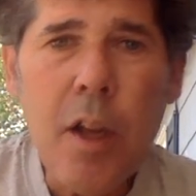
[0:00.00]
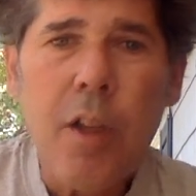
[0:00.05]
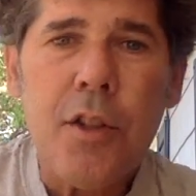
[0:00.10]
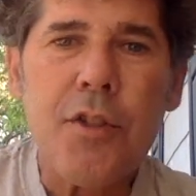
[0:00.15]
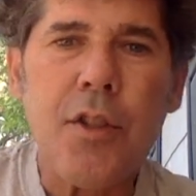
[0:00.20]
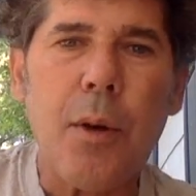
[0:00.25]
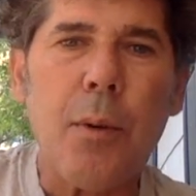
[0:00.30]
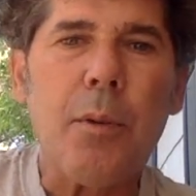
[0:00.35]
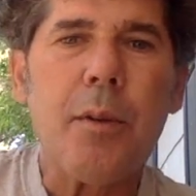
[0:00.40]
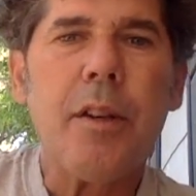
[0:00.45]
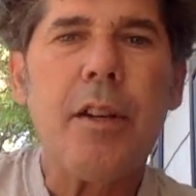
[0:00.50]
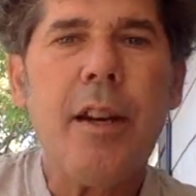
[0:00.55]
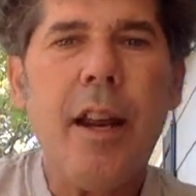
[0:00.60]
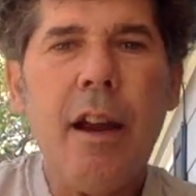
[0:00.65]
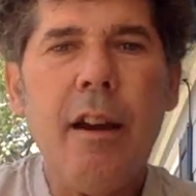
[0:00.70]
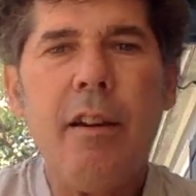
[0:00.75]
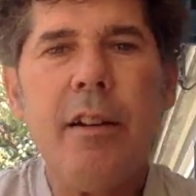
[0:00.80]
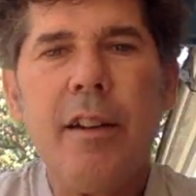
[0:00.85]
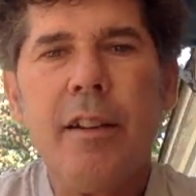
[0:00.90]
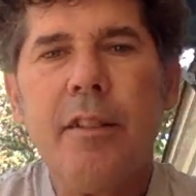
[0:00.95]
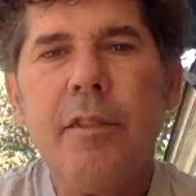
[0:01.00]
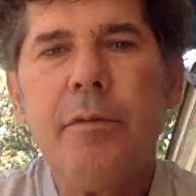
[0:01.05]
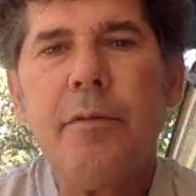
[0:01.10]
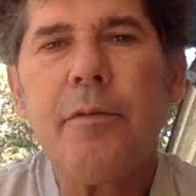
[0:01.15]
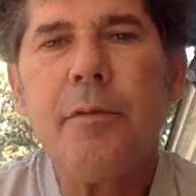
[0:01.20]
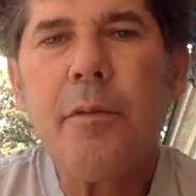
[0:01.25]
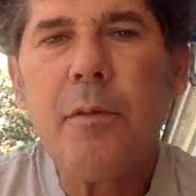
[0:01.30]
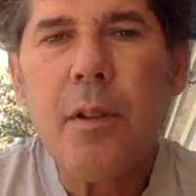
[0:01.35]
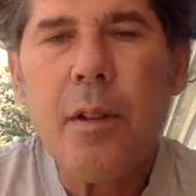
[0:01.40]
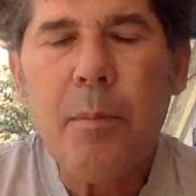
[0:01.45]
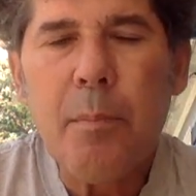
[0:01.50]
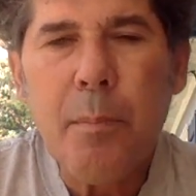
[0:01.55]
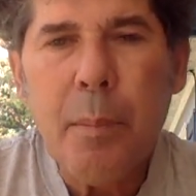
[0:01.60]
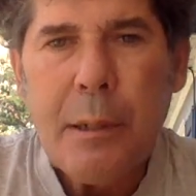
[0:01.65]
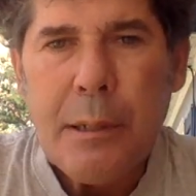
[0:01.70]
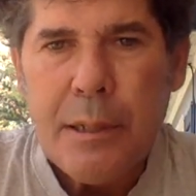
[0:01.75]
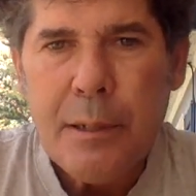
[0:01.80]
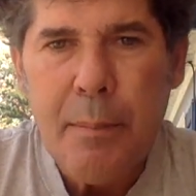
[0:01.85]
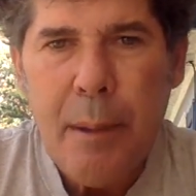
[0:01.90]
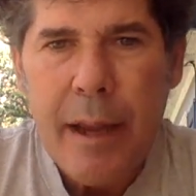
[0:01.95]
So narrative
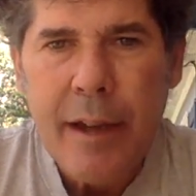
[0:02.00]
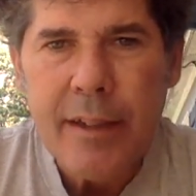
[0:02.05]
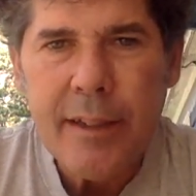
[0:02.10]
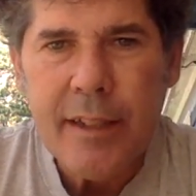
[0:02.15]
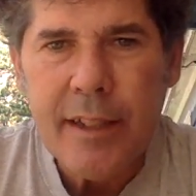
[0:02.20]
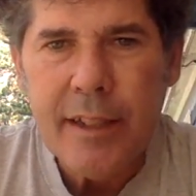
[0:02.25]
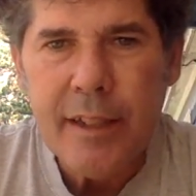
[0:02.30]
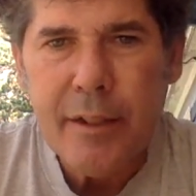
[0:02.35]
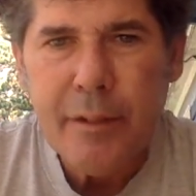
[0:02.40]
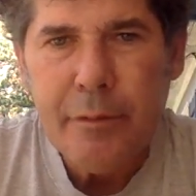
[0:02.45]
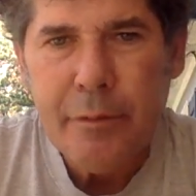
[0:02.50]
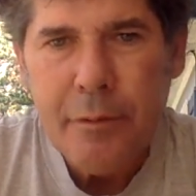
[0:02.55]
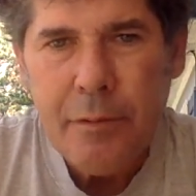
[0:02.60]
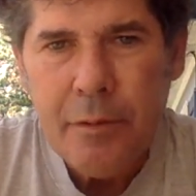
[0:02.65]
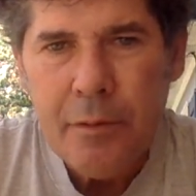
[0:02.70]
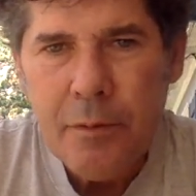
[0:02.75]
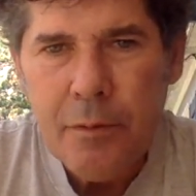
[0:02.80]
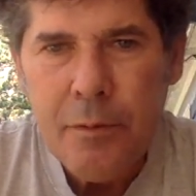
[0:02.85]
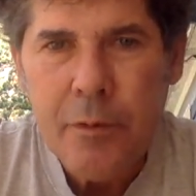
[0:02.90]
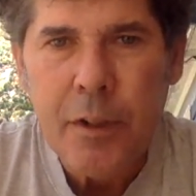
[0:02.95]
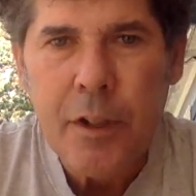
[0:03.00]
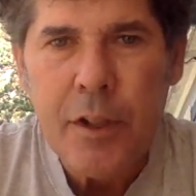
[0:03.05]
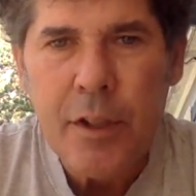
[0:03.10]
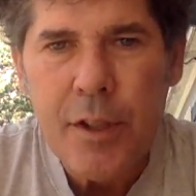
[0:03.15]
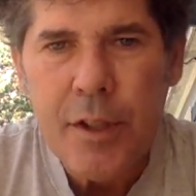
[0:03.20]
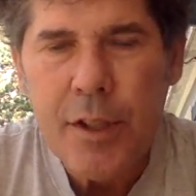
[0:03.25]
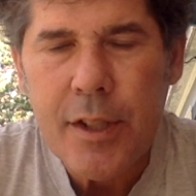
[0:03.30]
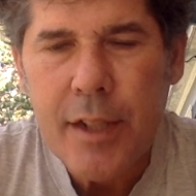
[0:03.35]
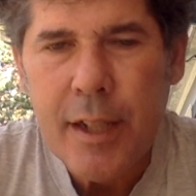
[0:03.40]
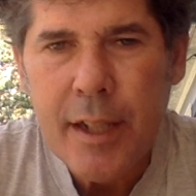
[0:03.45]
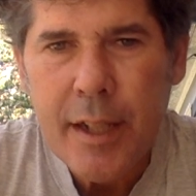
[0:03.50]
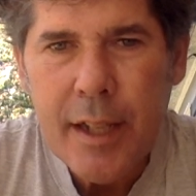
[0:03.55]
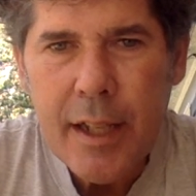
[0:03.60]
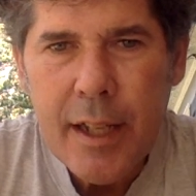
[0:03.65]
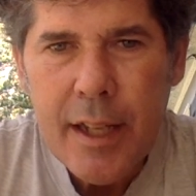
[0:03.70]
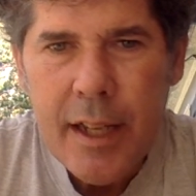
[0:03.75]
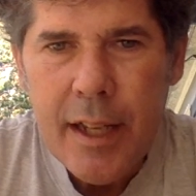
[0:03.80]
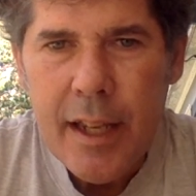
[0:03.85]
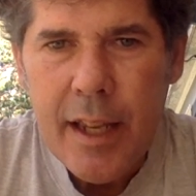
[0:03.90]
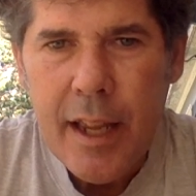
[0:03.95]
perspective first
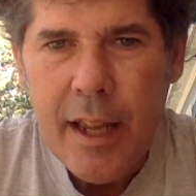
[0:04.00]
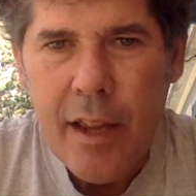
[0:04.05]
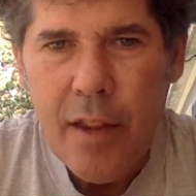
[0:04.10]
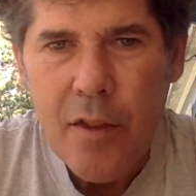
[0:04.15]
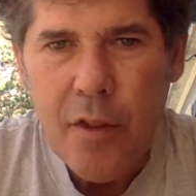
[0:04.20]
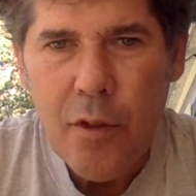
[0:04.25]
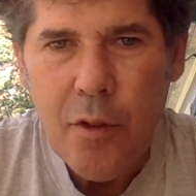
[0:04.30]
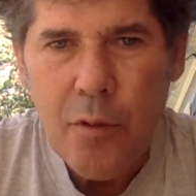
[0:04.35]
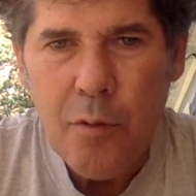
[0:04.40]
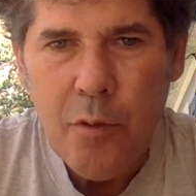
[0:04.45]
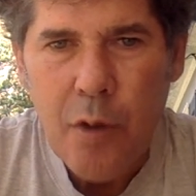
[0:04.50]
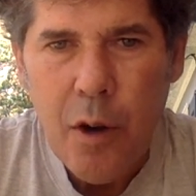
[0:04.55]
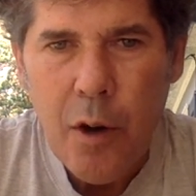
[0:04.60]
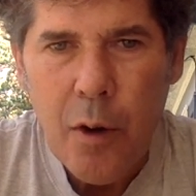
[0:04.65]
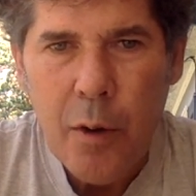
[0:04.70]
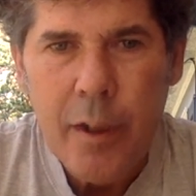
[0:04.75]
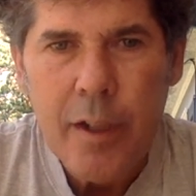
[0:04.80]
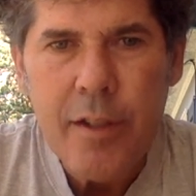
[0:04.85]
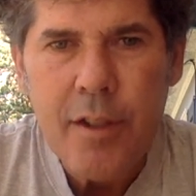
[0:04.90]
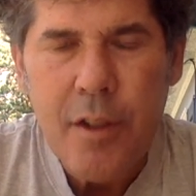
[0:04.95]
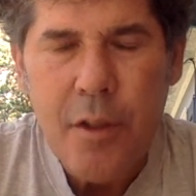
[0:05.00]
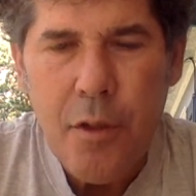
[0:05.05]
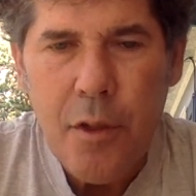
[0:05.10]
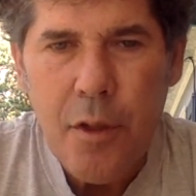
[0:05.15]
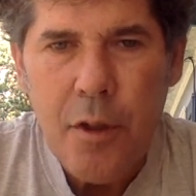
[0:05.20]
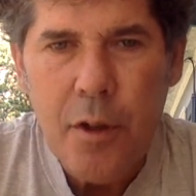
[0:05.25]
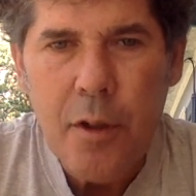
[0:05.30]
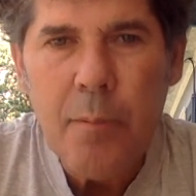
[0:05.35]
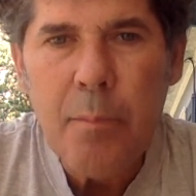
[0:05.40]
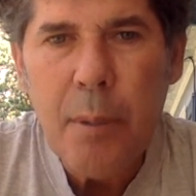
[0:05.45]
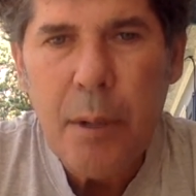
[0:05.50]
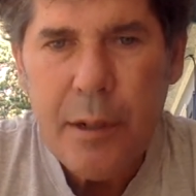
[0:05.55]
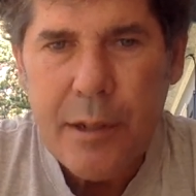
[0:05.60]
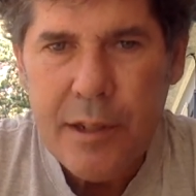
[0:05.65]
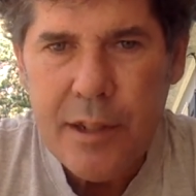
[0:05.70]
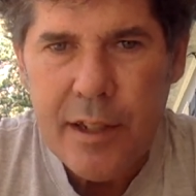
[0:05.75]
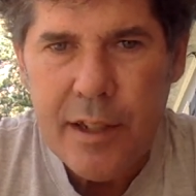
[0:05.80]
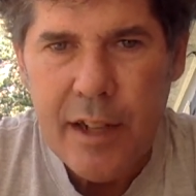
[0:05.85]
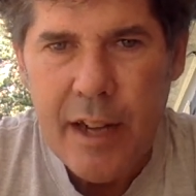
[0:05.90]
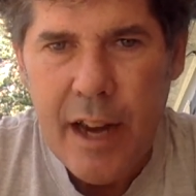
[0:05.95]
in The Road. It's a third
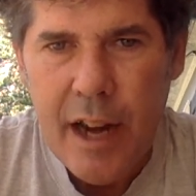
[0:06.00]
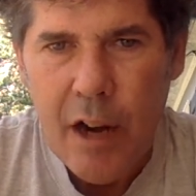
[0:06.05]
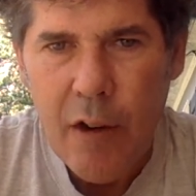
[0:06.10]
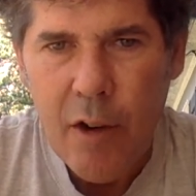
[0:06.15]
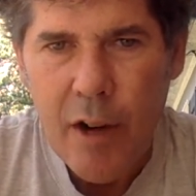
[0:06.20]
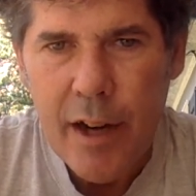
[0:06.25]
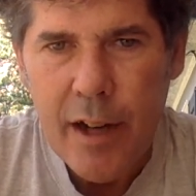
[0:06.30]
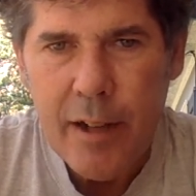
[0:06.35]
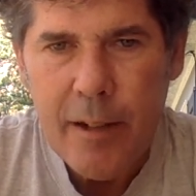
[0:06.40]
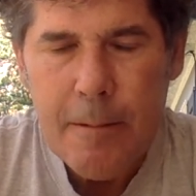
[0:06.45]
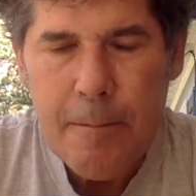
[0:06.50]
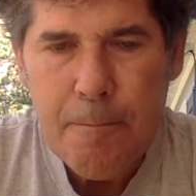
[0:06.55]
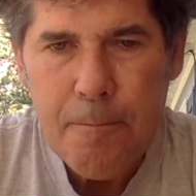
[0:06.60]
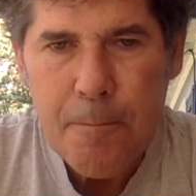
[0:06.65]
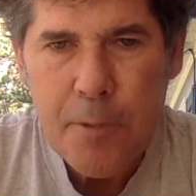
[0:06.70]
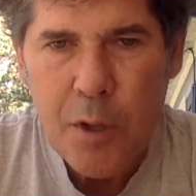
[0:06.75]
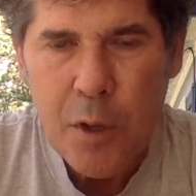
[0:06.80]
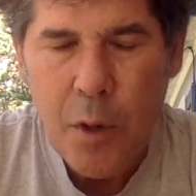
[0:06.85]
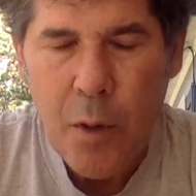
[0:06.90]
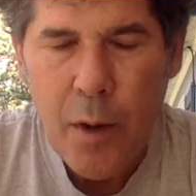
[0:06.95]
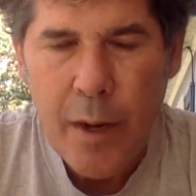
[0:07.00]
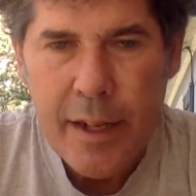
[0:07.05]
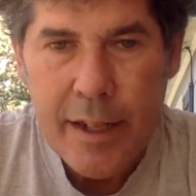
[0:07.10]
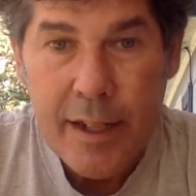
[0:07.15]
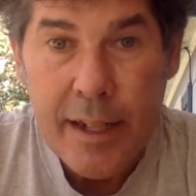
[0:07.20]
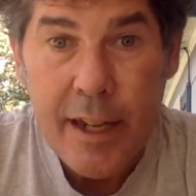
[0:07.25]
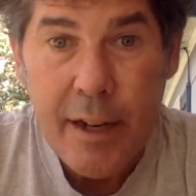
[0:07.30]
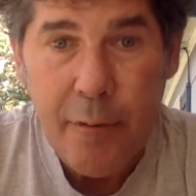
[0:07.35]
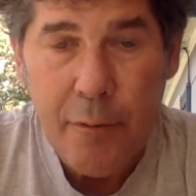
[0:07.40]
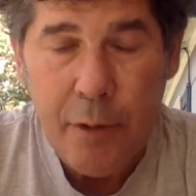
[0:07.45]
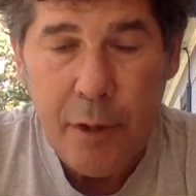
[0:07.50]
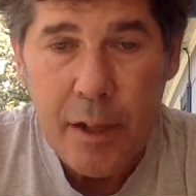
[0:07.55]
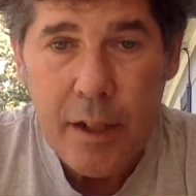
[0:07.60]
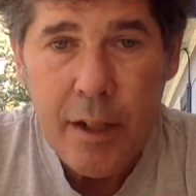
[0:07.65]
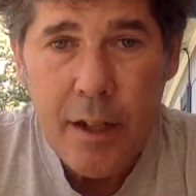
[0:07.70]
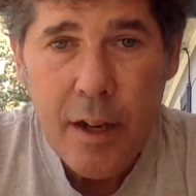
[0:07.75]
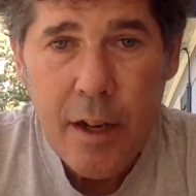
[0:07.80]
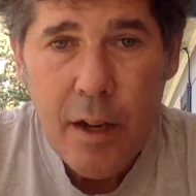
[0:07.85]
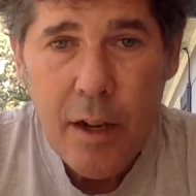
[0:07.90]
person narrator, so quite different